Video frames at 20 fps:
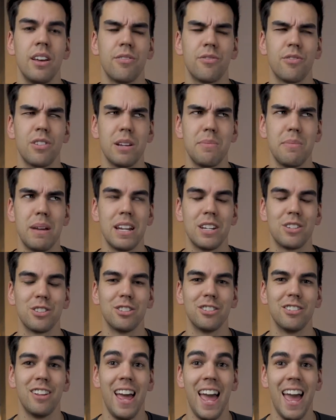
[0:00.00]

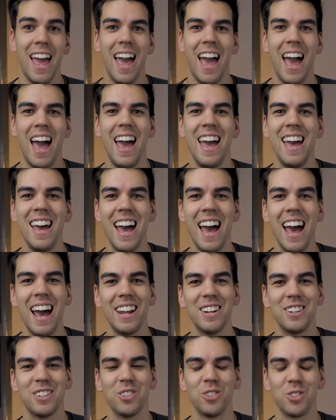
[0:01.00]
Fremantle,
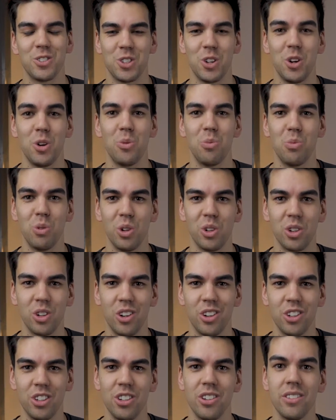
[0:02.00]
and also
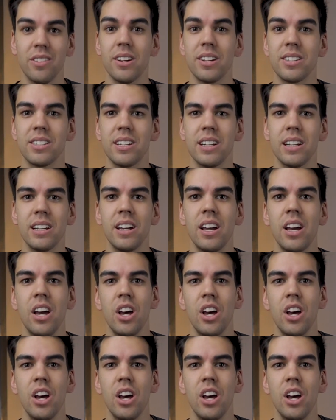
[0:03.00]
Wollongong University.